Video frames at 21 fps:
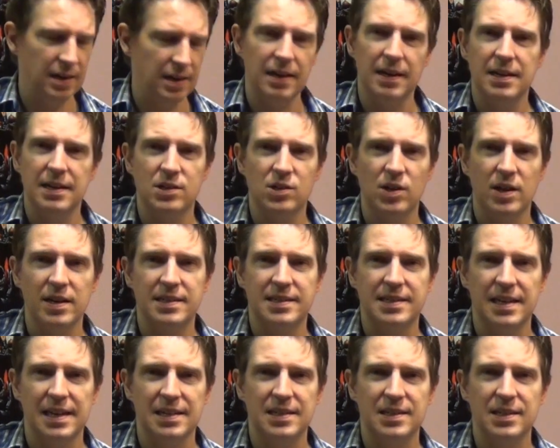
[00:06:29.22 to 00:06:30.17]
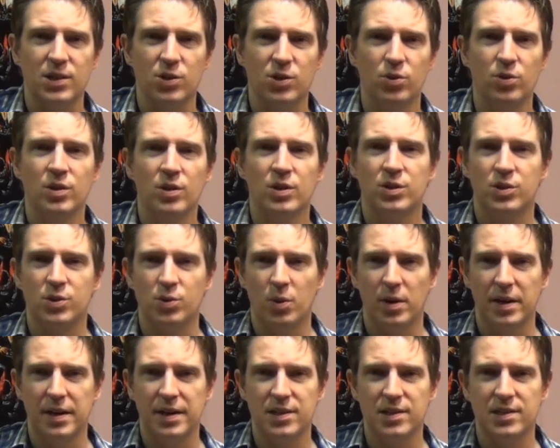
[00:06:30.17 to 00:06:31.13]
is identical to
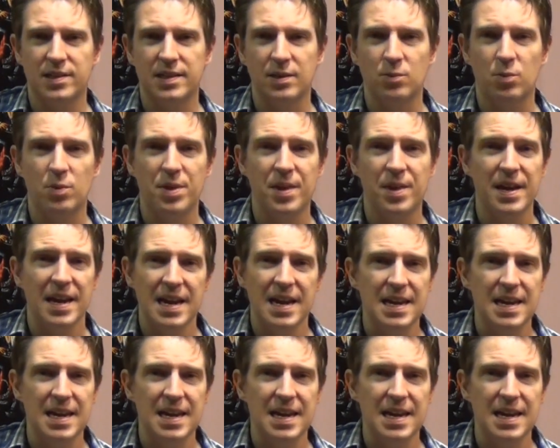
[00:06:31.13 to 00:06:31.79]
what you just did with the